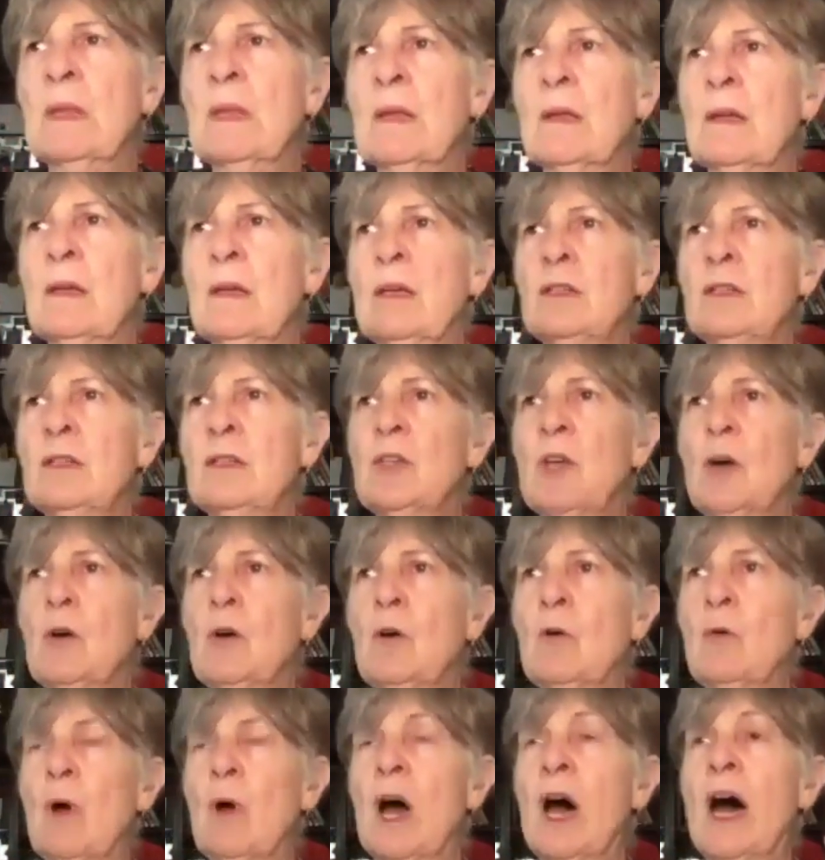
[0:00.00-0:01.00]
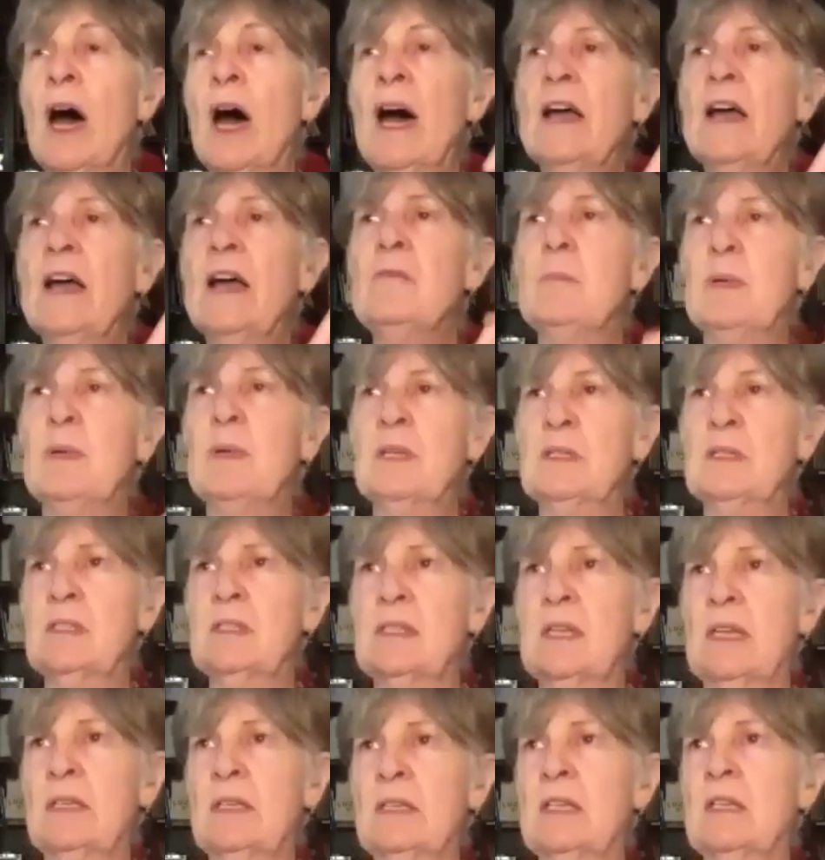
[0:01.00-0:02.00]
So I've been
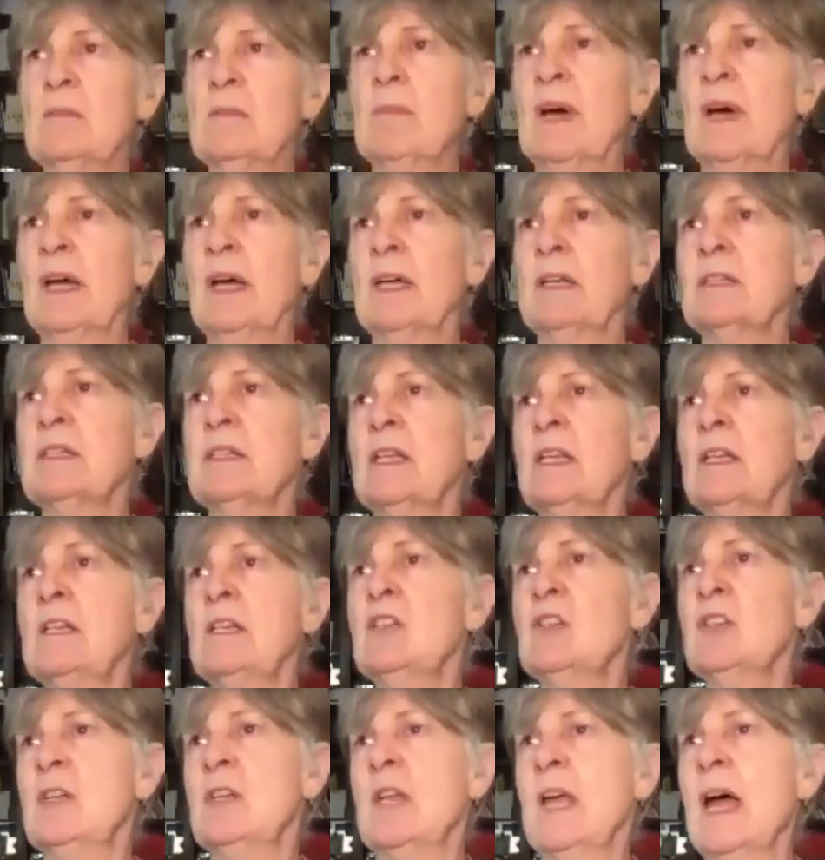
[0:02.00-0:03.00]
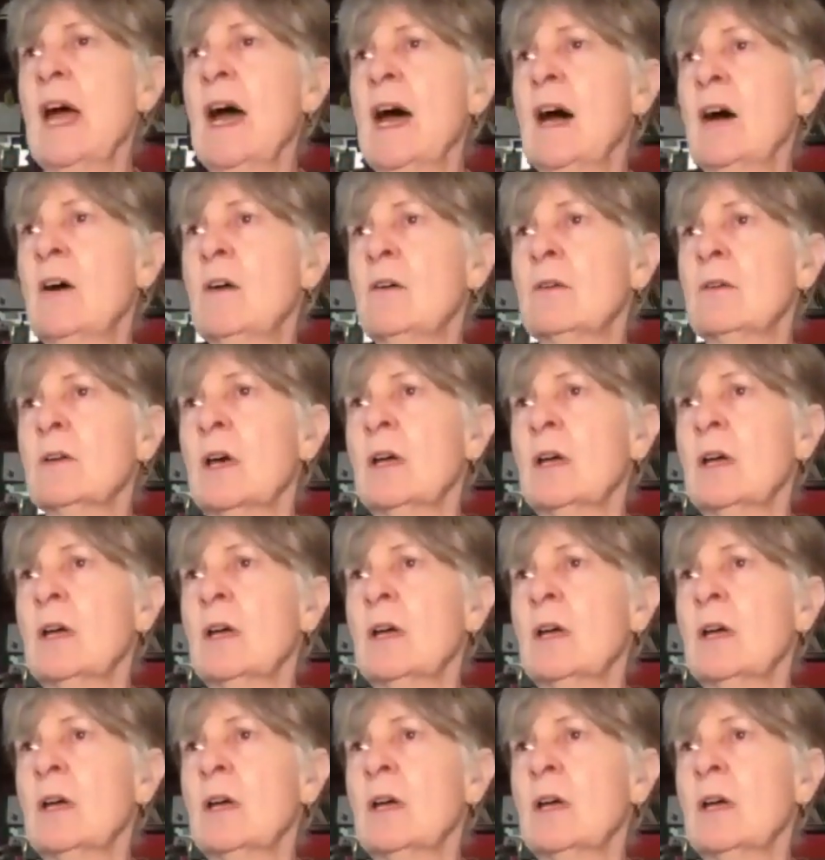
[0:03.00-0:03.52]
sending my attention out